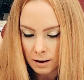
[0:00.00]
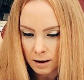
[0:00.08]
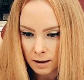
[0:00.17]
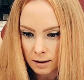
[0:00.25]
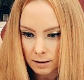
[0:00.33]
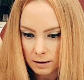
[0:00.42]

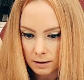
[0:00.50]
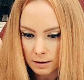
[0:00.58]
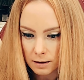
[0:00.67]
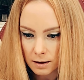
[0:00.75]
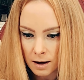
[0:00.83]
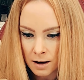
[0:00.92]

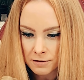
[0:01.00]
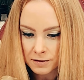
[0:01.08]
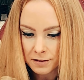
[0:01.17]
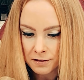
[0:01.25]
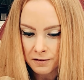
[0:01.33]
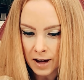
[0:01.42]
of
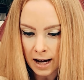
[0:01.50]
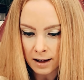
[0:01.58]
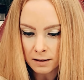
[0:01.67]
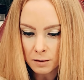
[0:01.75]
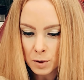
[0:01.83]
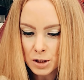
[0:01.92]

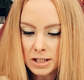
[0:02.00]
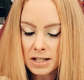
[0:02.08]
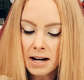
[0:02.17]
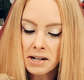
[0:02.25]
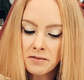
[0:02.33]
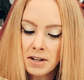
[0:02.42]
fan, which is
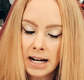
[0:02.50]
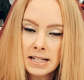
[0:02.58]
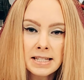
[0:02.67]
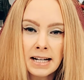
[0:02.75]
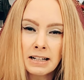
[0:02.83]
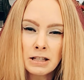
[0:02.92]
kind of
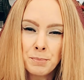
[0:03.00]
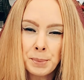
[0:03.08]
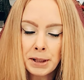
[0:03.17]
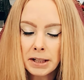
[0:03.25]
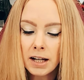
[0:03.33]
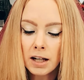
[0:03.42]
nice. Like, it's
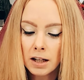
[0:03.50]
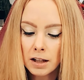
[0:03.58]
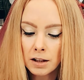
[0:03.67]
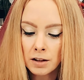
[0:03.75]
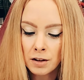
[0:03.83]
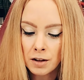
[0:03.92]
bringing
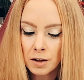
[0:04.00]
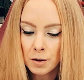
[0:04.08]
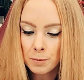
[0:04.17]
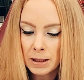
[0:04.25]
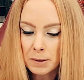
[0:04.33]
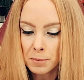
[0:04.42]

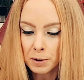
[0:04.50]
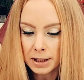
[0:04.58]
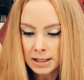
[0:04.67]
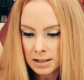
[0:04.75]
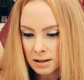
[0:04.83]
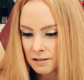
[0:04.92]
new people
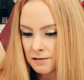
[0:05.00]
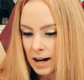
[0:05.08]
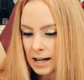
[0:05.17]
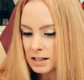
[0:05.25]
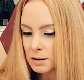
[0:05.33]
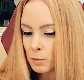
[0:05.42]
into the
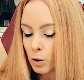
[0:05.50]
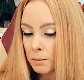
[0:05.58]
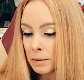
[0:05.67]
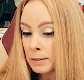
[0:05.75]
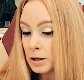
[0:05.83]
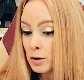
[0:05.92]
fandom, or
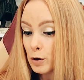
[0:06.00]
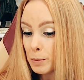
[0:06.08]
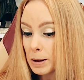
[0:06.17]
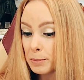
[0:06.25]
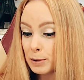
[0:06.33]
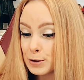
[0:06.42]
maybe new
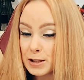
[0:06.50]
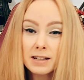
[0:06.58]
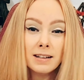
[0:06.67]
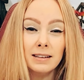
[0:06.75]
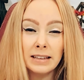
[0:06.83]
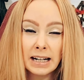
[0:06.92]
people into
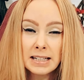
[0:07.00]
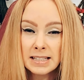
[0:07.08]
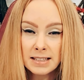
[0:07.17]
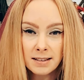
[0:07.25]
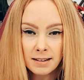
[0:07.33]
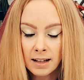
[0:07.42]

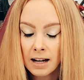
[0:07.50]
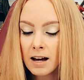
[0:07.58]
collecting,